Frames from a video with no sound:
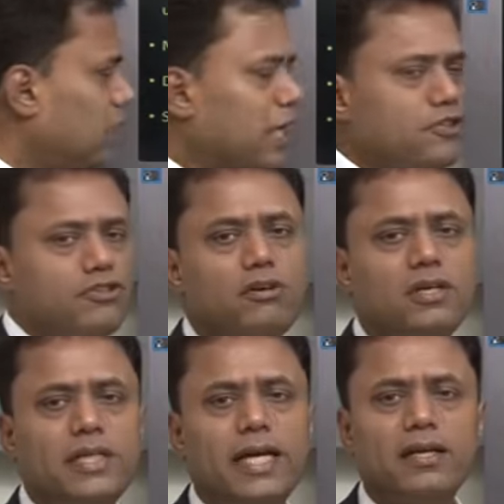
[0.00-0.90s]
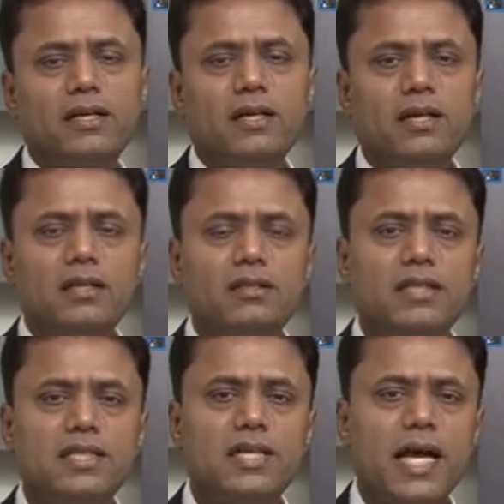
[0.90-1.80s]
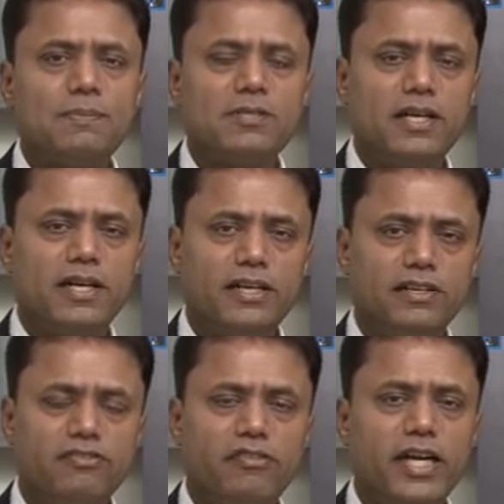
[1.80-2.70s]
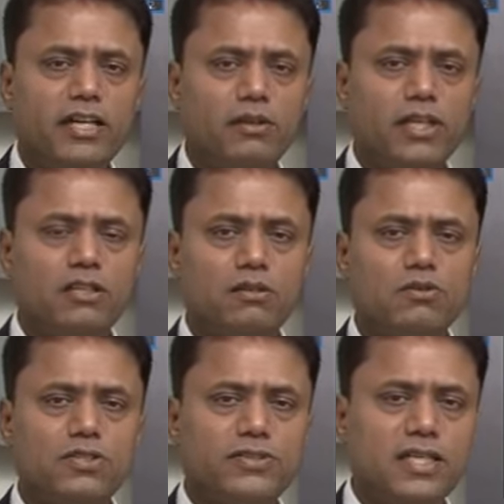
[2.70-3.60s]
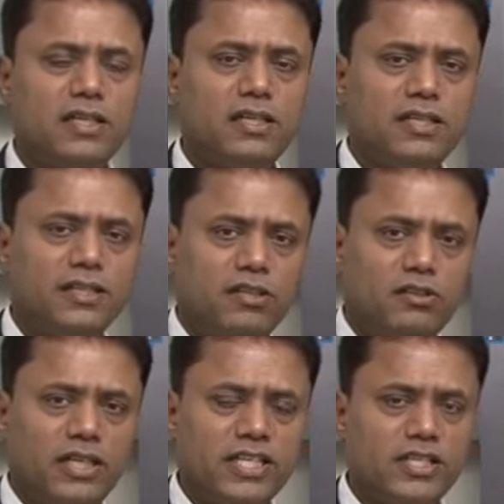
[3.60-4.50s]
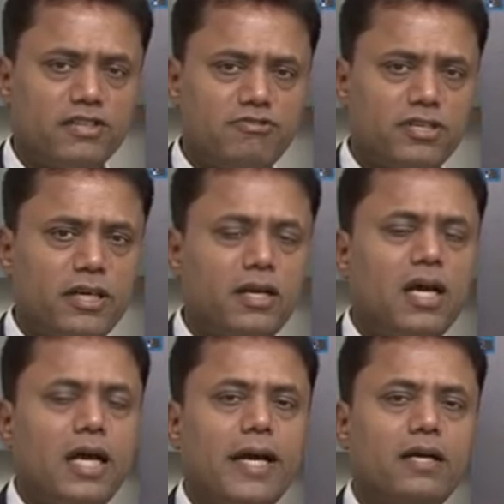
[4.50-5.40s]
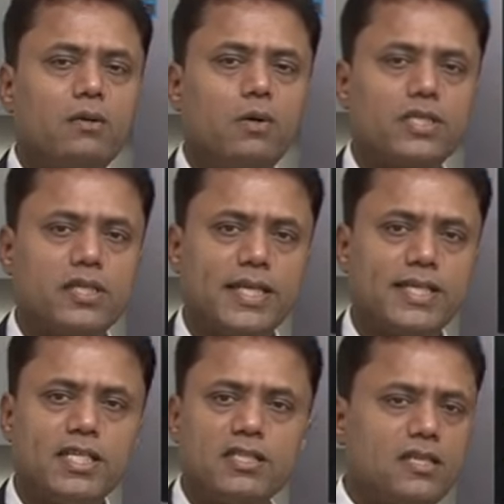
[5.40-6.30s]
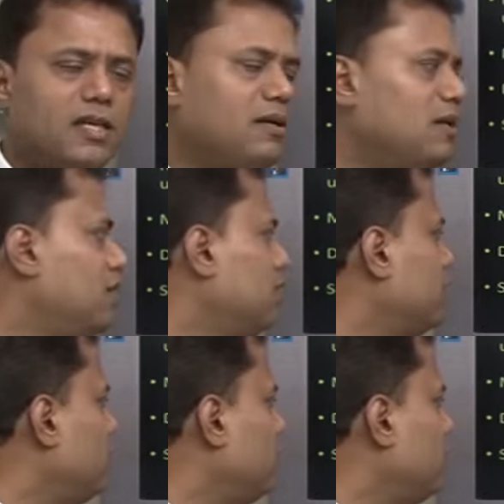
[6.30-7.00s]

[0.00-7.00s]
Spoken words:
ensure that these gaps are identified during the course of the execution and course corrections are